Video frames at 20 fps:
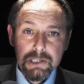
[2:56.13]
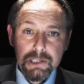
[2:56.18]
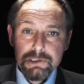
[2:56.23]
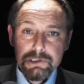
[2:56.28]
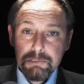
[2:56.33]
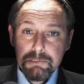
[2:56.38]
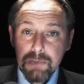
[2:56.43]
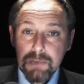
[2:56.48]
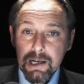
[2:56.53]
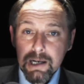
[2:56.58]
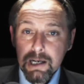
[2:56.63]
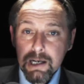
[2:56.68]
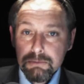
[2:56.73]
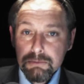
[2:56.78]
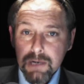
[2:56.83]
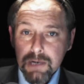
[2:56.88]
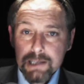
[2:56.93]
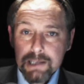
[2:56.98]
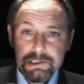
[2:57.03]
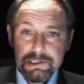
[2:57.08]
to buy
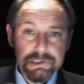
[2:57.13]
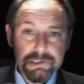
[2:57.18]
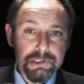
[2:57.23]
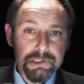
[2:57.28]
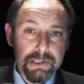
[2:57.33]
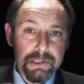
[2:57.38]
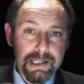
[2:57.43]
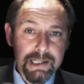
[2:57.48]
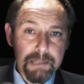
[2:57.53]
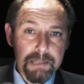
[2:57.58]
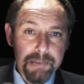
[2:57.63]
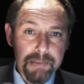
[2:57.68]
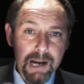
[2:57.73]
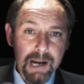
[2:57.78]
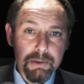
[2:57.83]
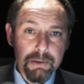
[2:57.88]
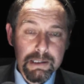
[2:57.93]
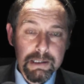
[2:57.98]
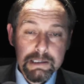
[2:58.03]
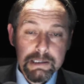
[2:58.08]
Horizon Nuclear
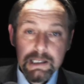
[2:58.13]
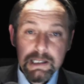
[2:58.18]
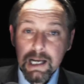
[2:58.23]
Power,